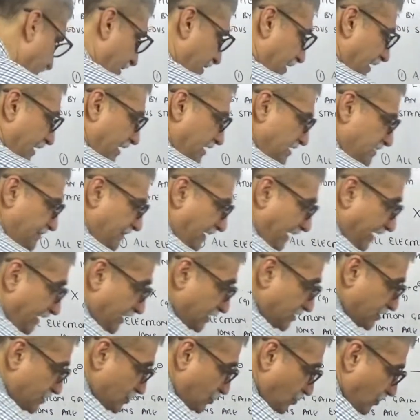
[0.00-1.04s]
It is
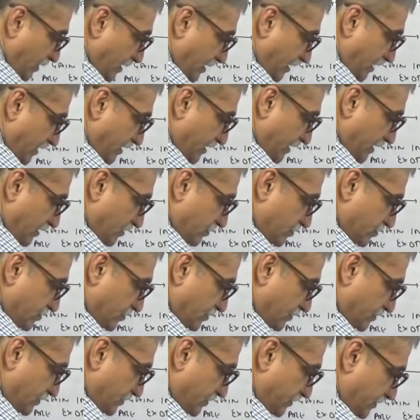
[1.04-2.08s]
minus 200 kilojoule.
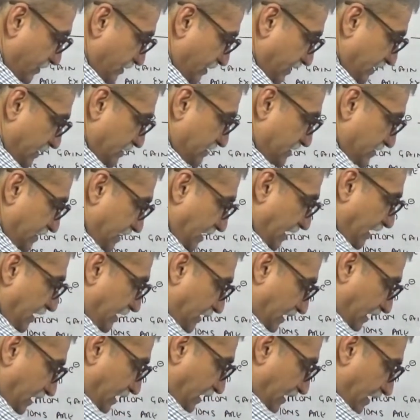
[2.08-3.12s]
This
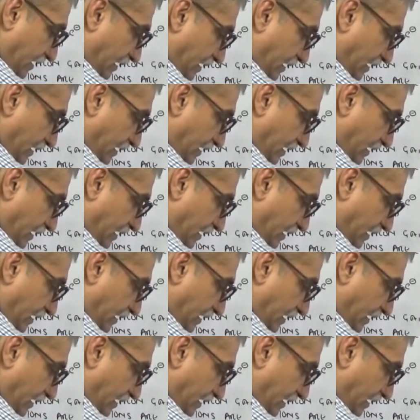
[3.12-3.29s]
delta